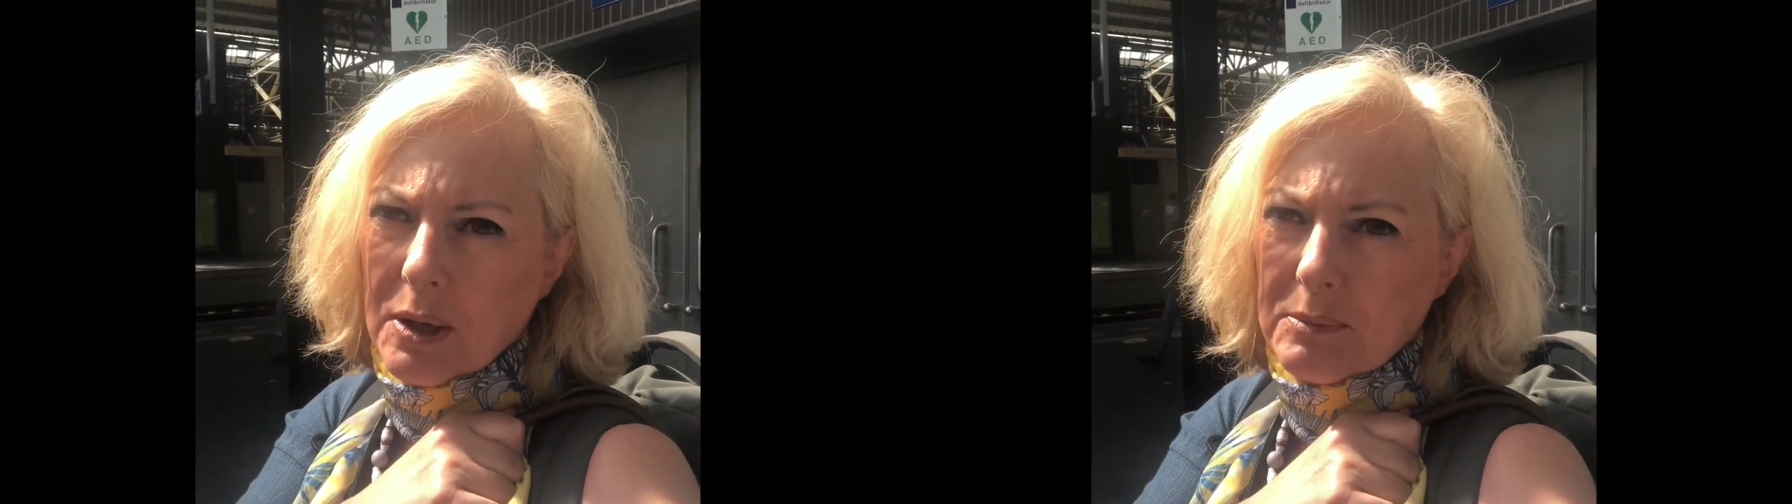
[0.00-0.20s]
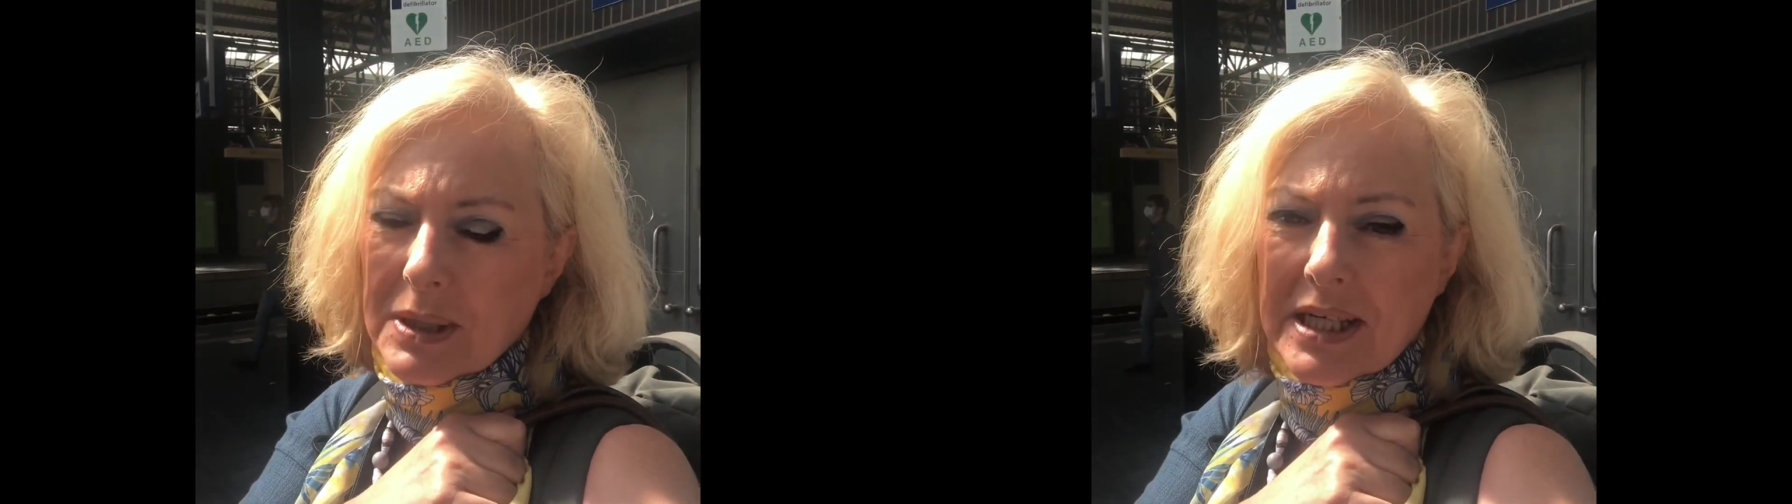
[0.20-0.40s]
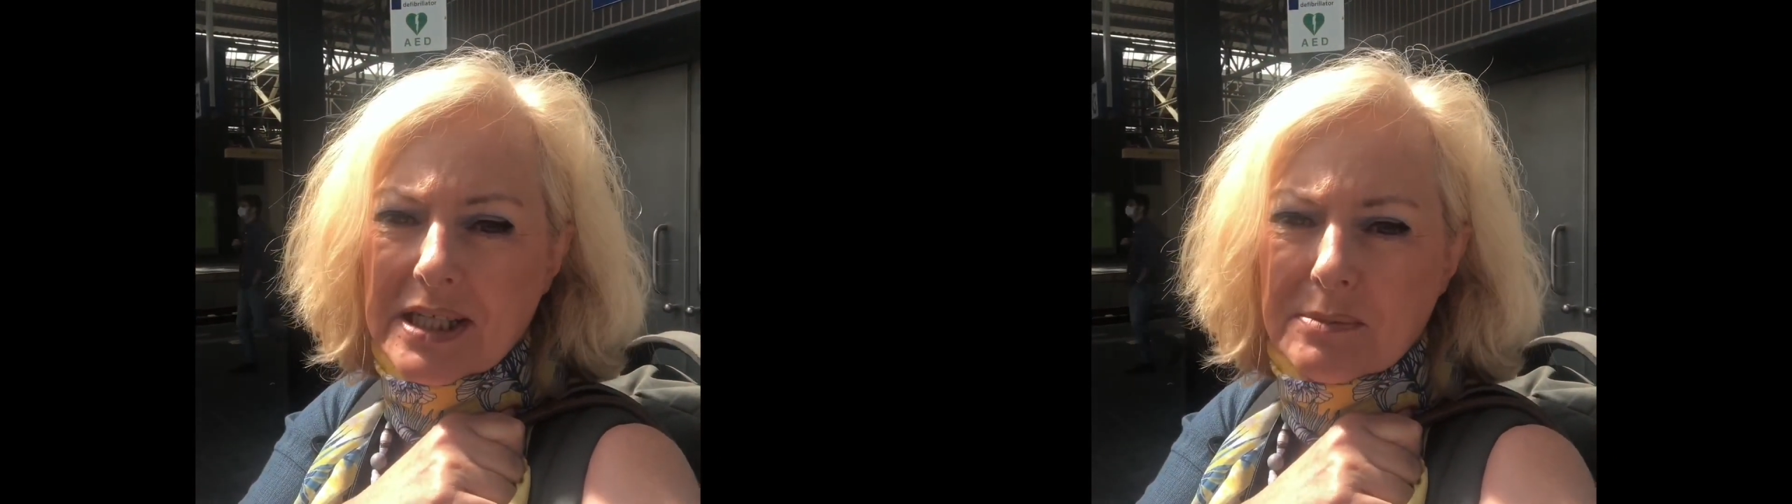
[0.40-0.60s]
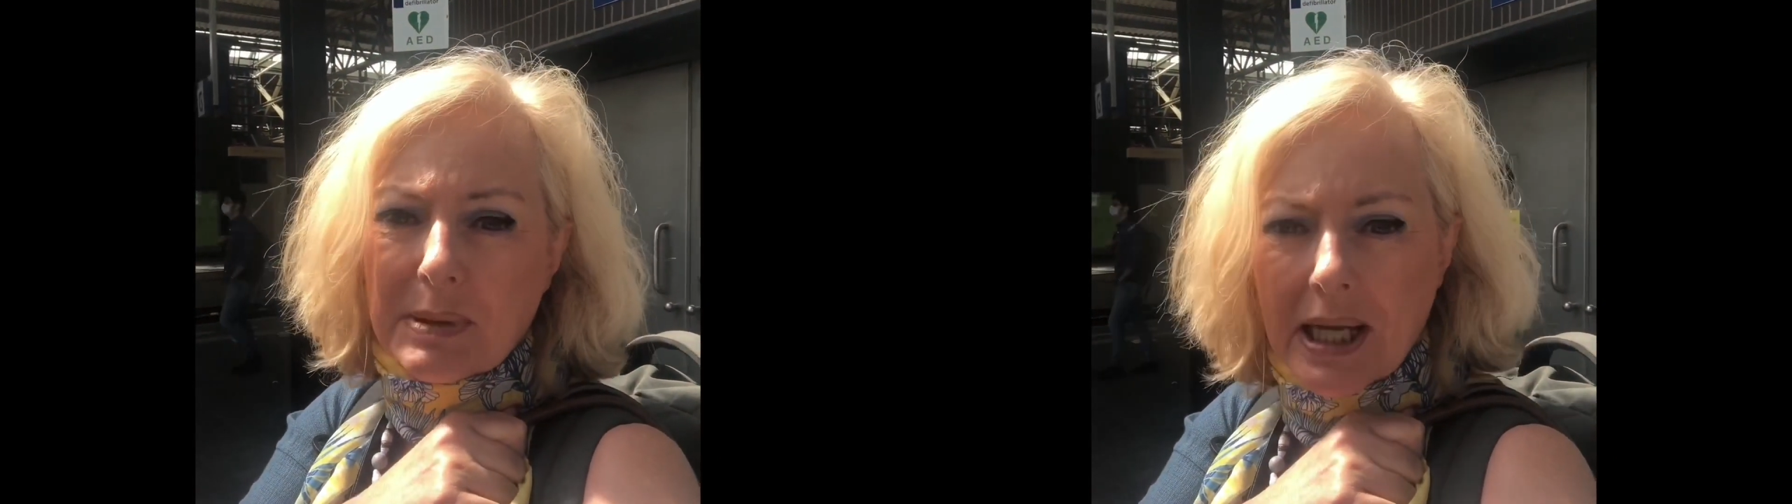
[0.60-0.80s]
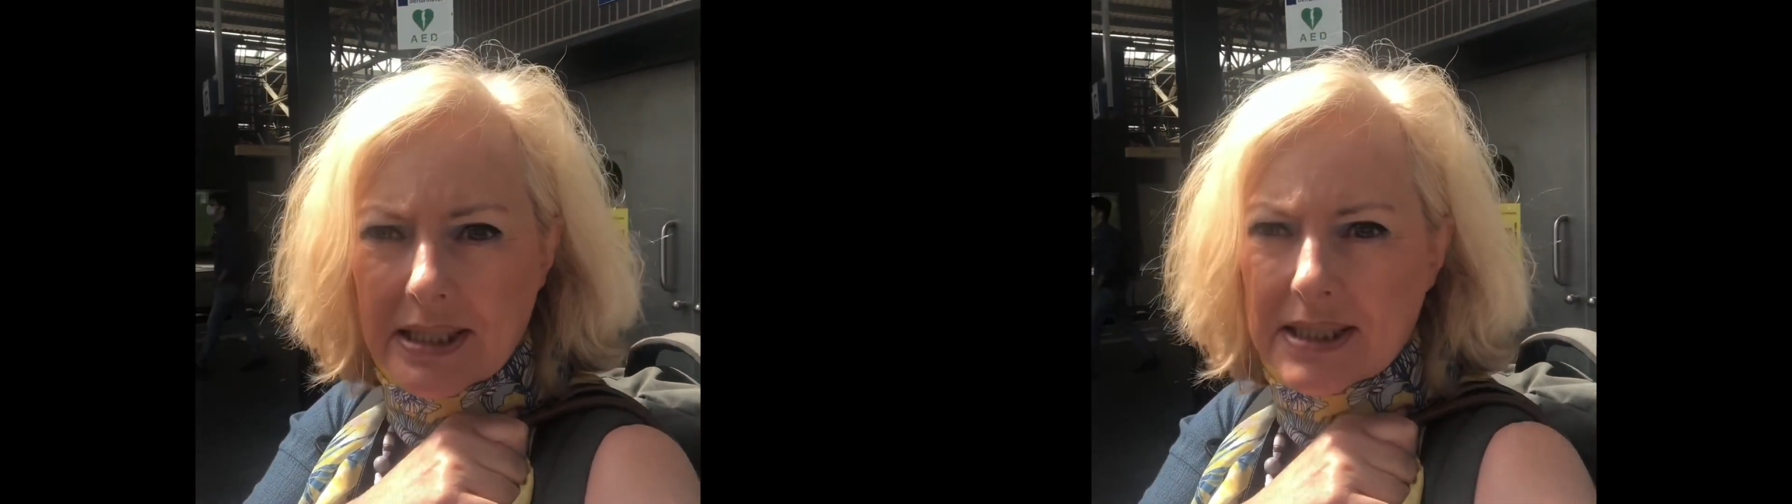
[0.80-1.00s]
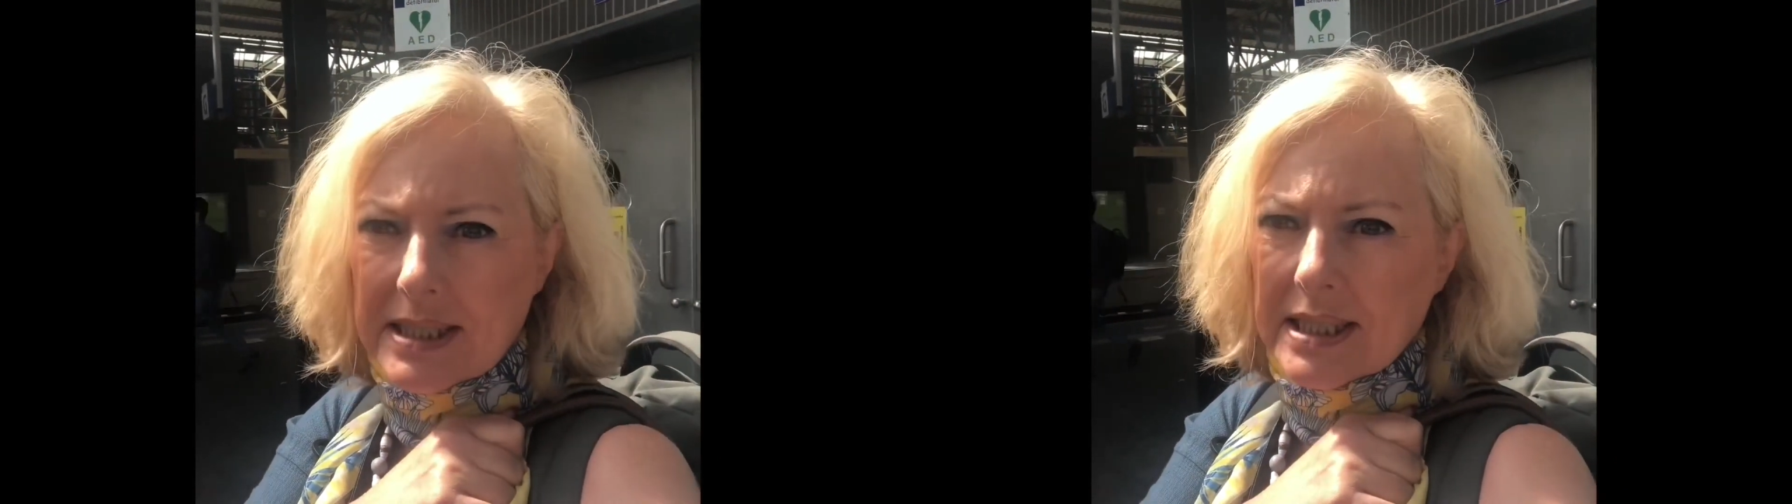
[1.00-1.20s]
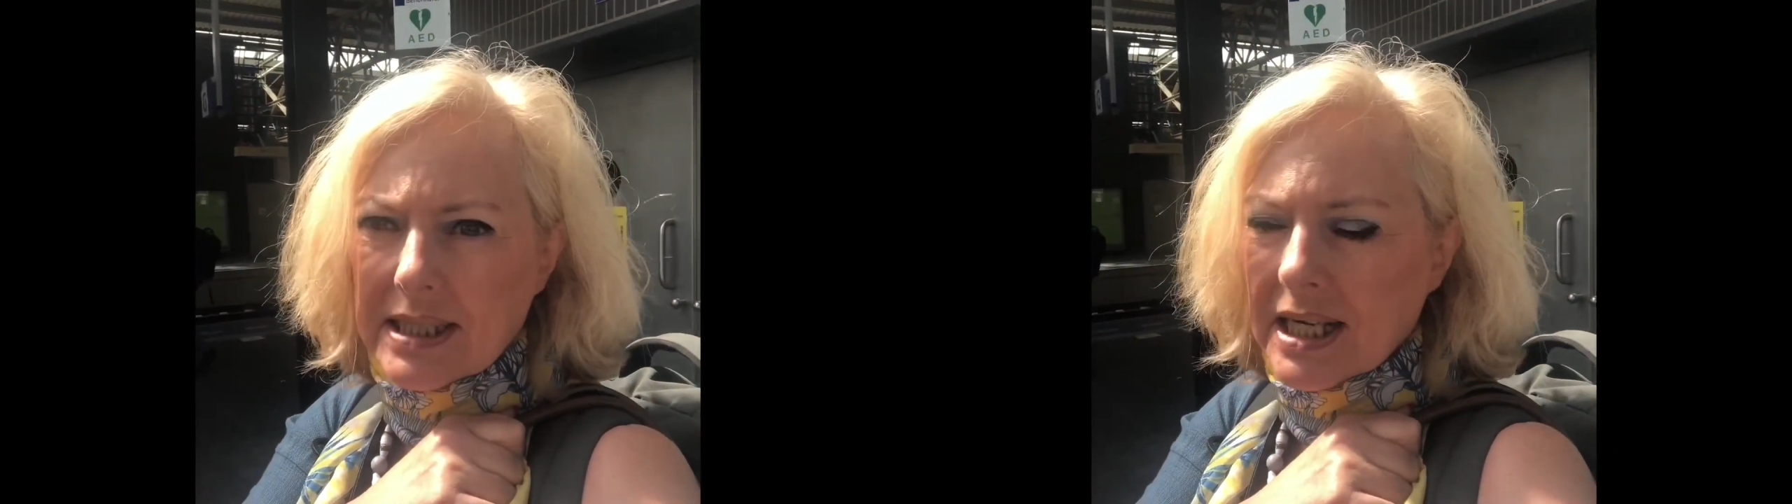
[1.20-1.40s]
is plenty,